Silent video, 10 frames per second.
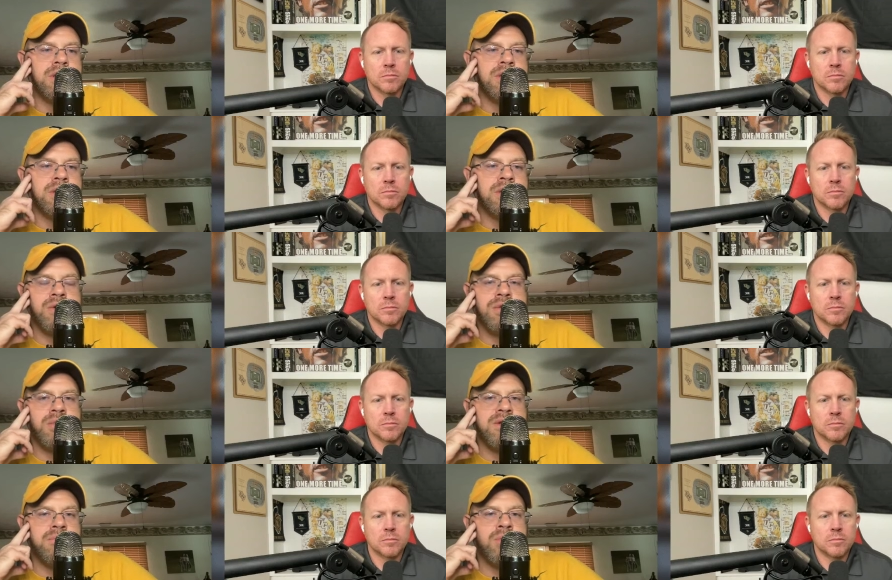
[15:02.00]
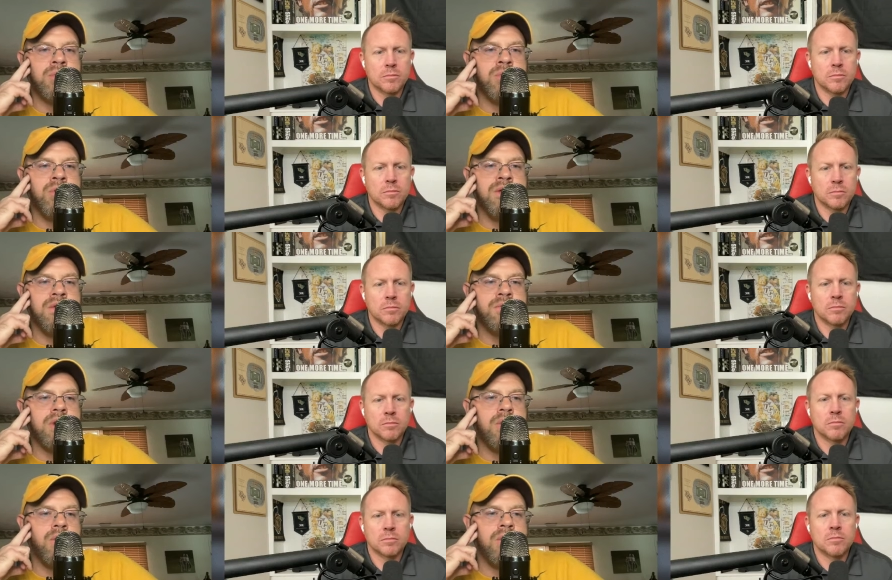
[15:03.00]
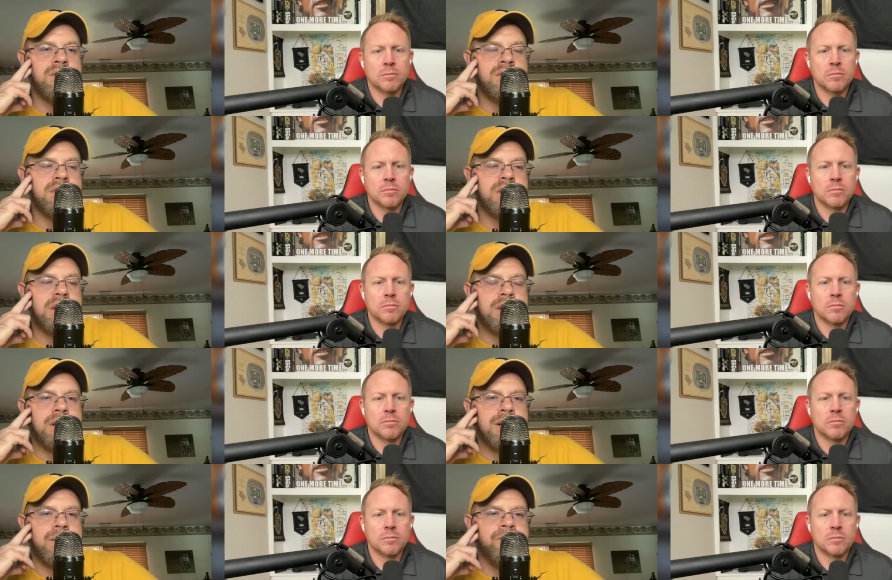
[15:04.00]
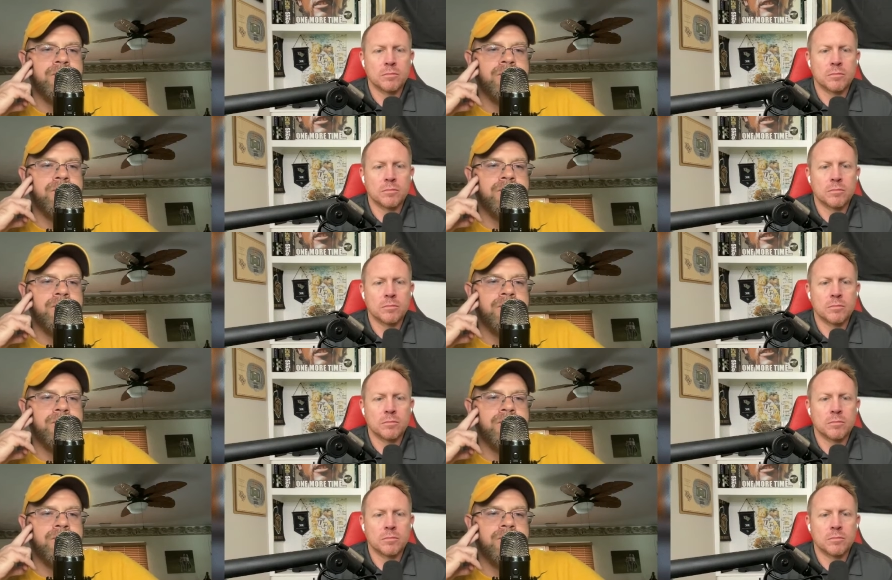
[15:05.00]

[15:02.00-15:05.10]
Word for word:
Speaker 1: uh, on who can win more, more of those one-on-ones. Uh,